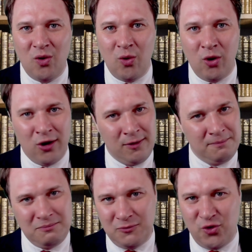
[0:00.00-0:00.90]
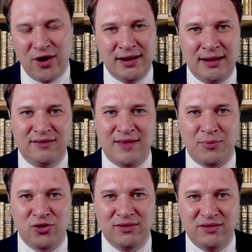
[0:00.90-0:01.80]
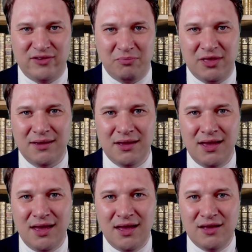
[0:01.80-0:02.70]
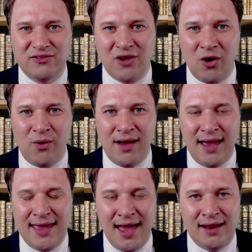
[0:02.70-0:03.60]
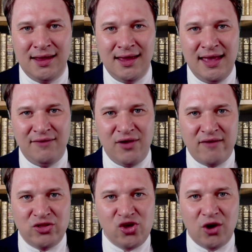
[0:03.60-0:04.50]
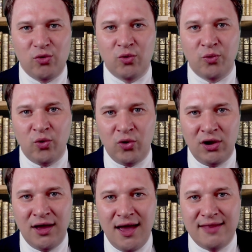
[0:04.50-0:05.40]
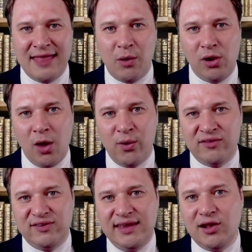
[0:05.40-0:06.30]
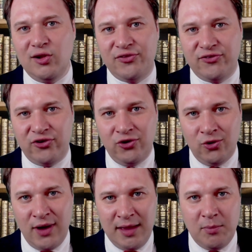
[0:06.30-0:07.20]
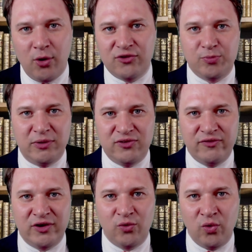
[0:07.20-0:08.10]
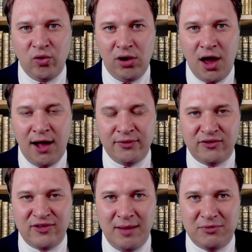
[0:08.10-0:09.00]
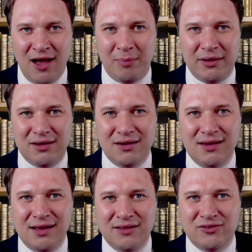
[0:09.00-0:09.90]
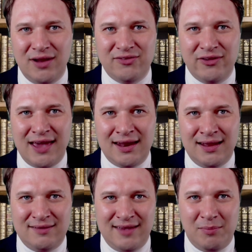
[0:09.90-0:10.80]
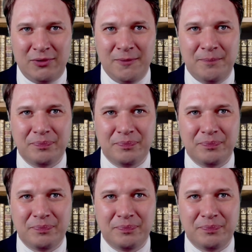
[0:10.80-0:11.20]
or create an exception to something. So again, if you have a general rule, that will always yield to a more specific rule on the same topic. So let's look at an example.